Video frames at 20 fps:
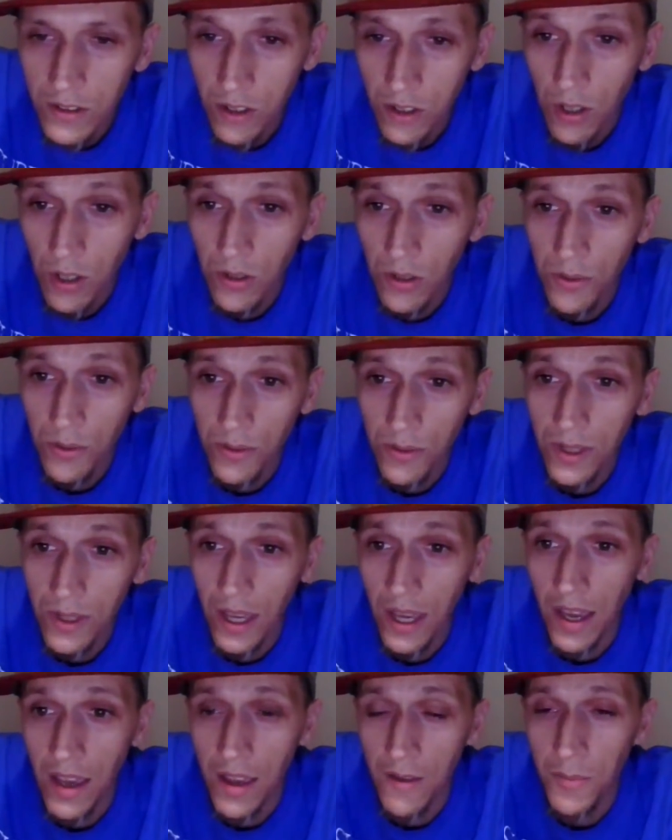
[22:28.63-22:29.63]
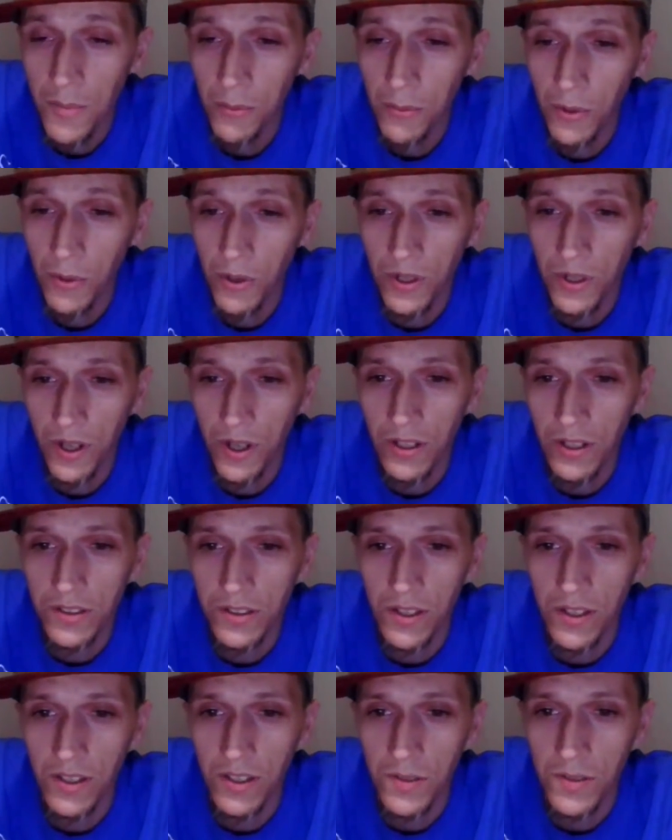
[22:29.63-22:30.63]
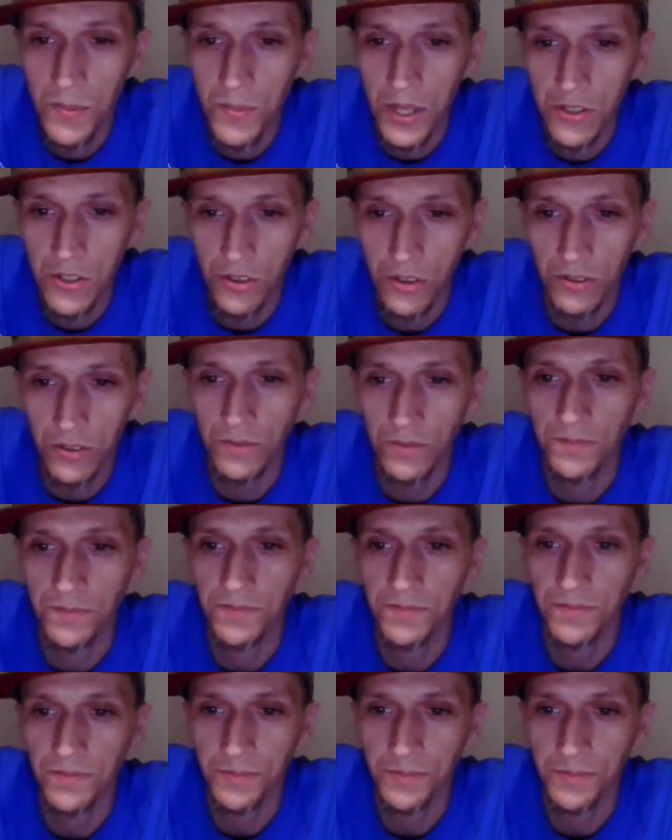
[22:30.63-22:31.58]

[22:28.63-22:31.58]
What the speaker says: So yeah, I've been working on something special,